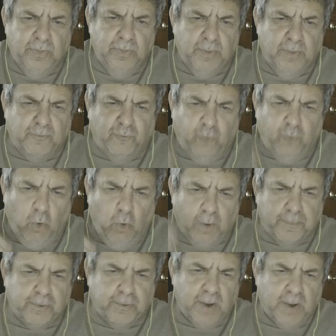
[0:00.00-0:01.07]
The
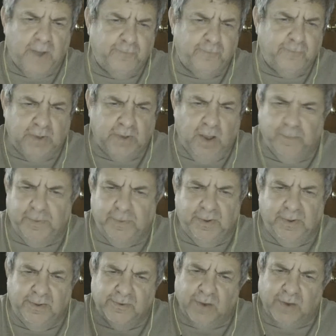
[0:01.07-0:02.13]
for-profit
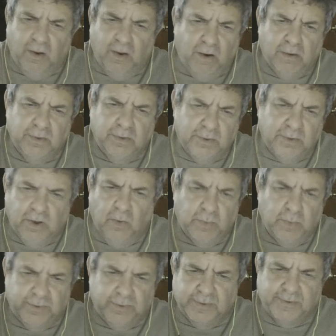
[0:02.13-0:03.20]
companies aren't
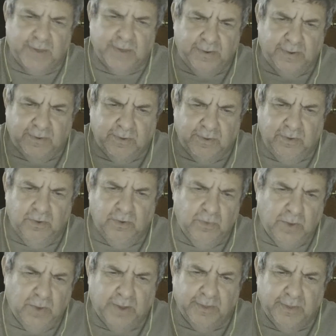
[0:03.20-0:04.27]
going to send it to you
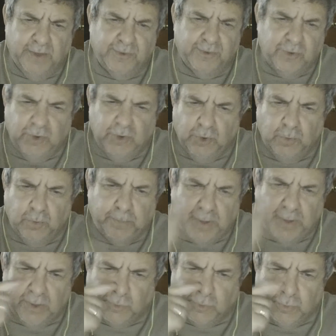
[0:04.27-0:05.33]
unless you
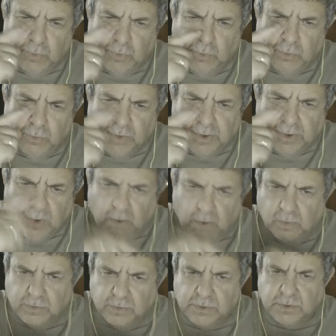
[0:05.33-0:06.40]
pay through the
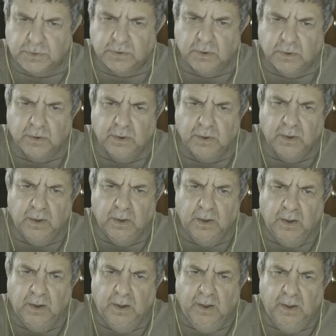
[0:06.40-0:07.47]
nose.
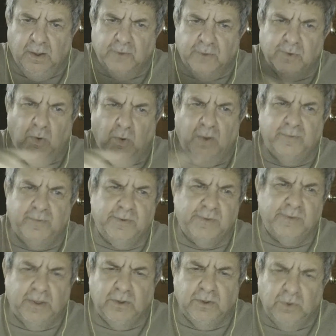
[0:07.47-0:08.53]
So all of a
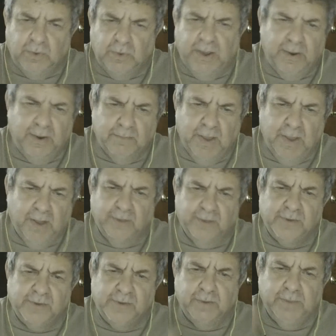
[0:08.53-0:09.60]
sudden, you getting mail is
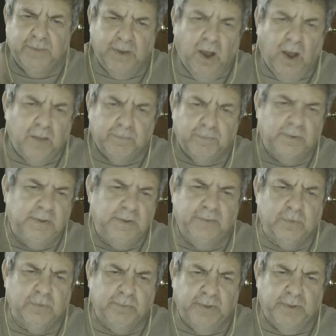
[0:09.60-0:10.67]
going to be
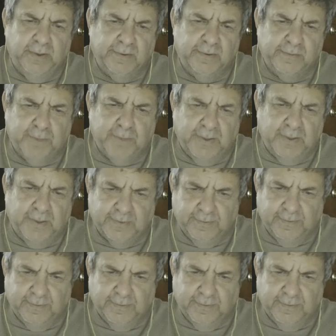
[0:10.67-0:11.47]
unbelievably expensive.